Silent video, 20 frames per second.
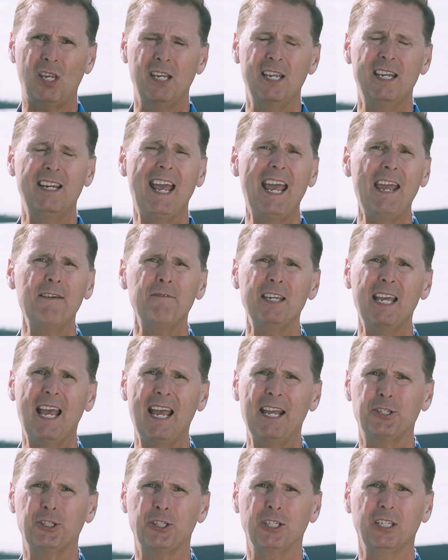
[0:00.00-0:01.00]
In
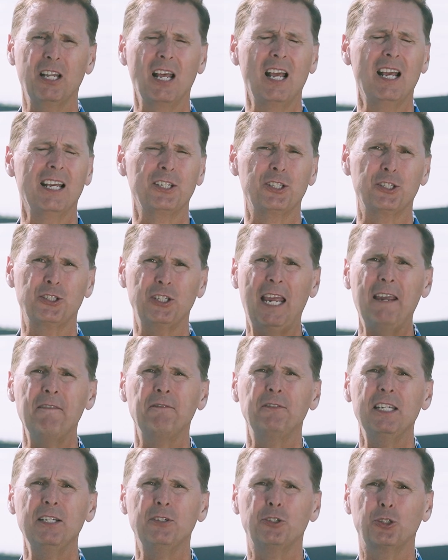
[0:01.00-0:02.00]
aviation,
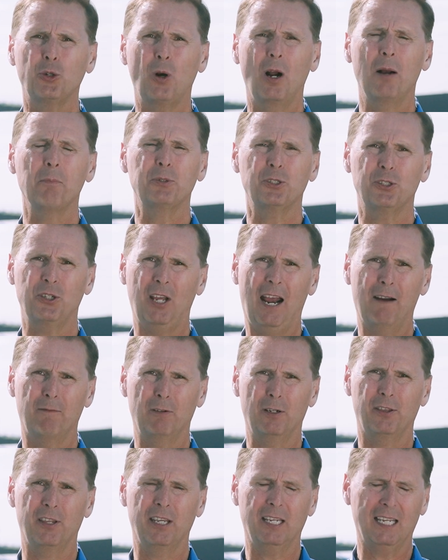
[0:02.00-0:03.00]
safety trumps
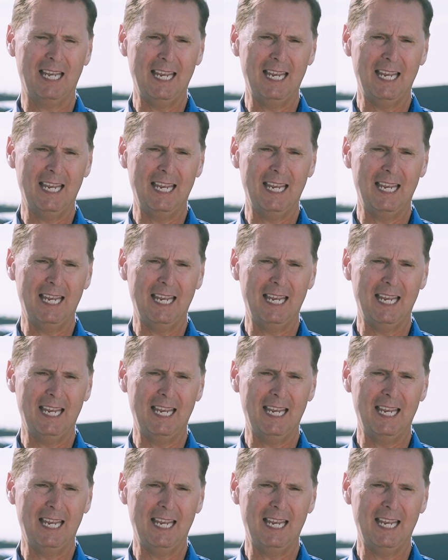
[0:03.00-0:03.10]
everything.